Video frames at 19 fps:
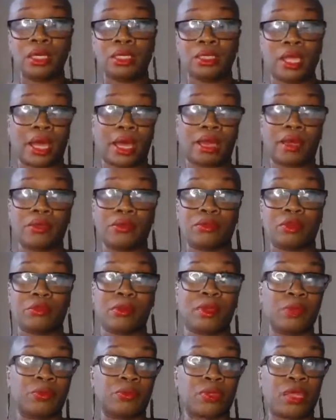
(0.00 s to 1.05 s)
that the
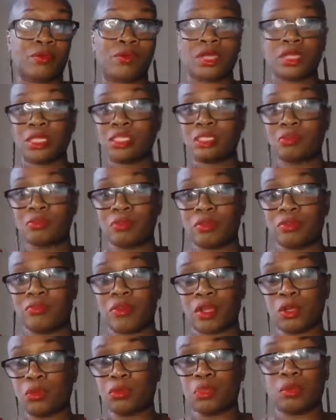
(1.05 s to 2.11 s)
people that are at this
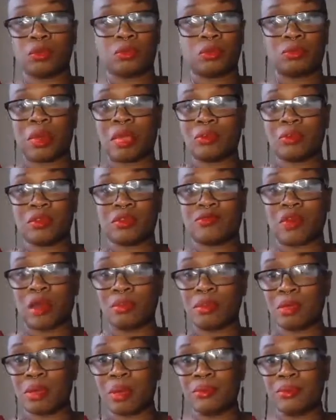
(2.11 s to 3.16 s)
event, or maybe the
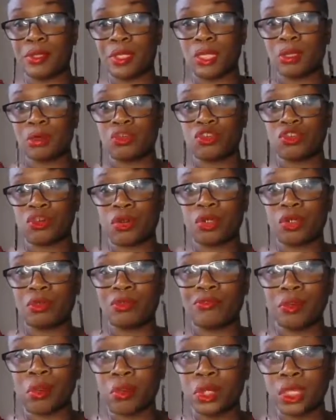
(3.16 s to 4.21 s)
family member that you're trying to
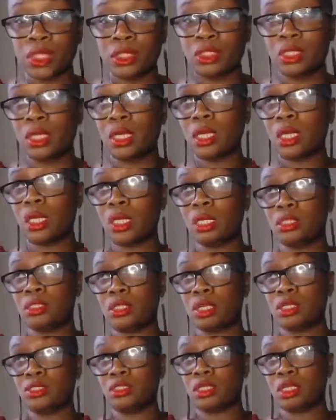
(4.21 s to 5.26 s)
avoid, is
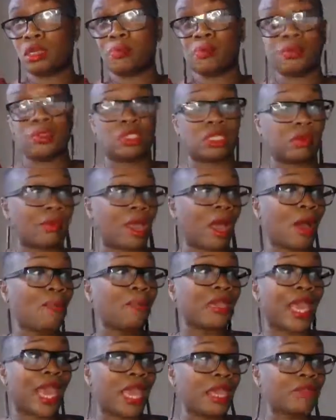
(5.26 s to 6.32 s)
going to somehow
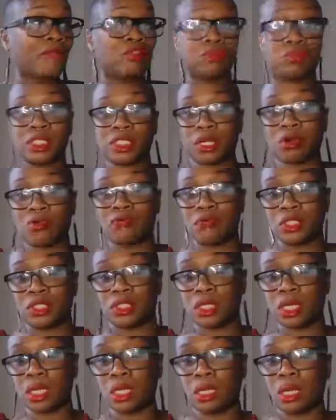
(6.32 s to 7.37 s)
behave themselves
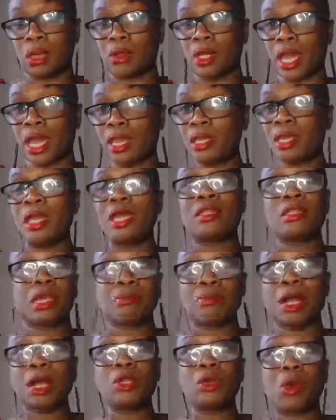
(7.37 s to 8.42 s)
this year, okay? They
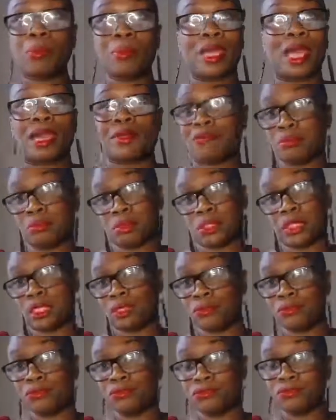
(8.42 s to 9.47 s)
might not behave
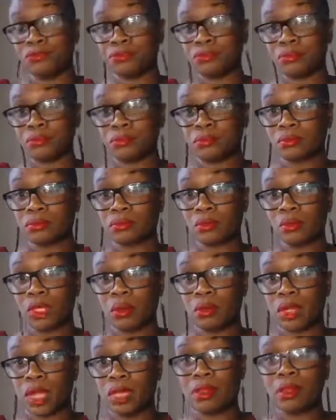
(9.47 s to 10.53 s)
themselves,
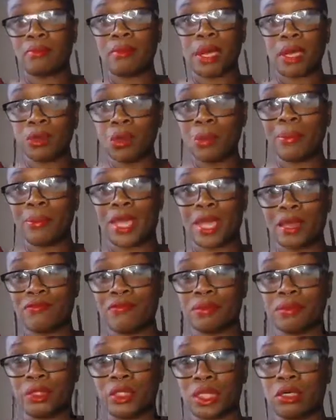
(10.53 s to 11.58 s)
okay? They might not behave
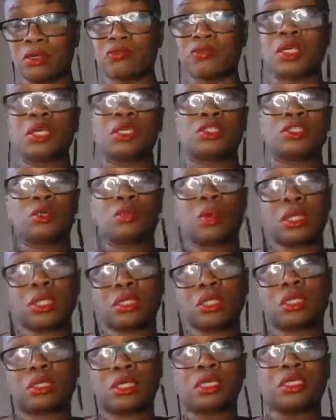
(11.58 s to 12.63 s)
themselves. So one
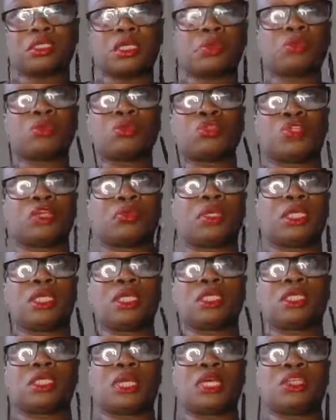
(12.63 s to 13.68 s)
of the things that we'll do in
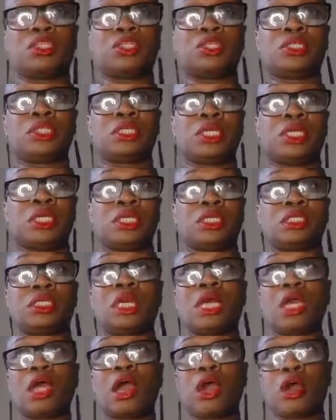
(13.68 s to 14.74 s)
the sessions is
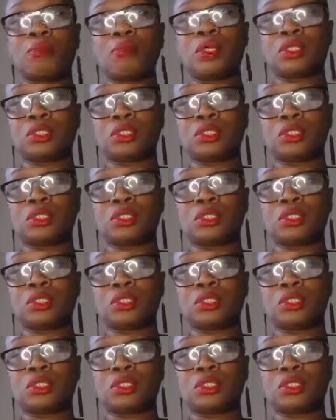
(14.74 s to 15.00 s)
help you